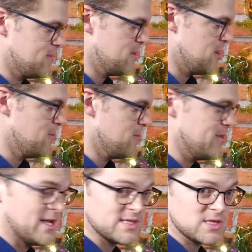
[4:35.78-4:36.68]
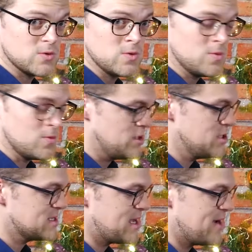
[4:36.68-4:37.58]
Now when that's cool, we
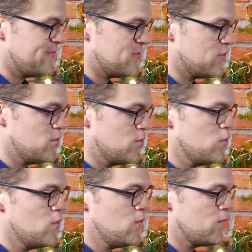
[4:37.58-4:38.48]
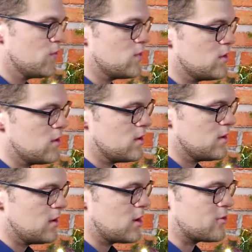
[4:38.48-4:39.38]
just have to move
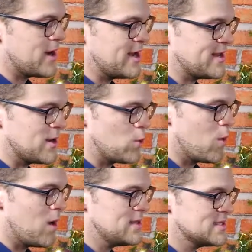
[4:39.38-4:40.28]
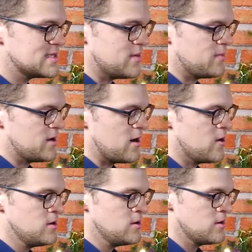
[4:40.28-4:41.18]
our right hand 1 step
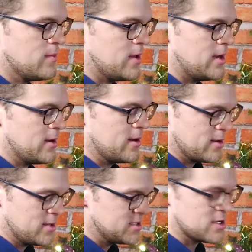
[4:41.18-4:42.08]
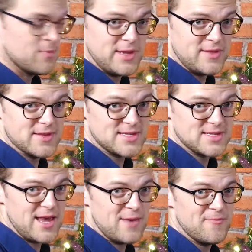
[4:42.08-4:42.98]
down and just complete the
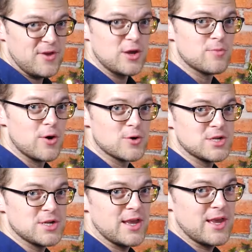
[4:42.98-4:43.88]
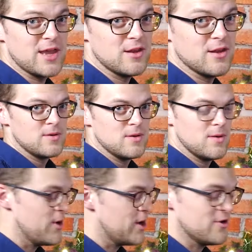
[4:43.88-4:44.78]
same finger motion again,
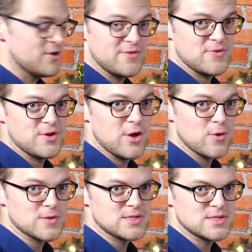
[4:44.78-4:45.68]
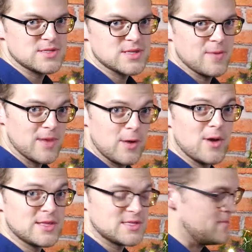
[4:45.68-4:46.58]
but on different notes this time, like
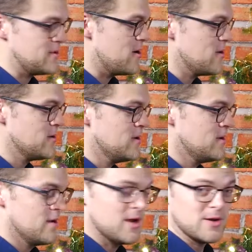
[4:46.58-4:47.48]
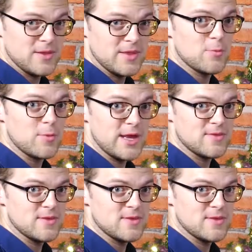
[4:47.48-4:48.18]
1 step down, and then we get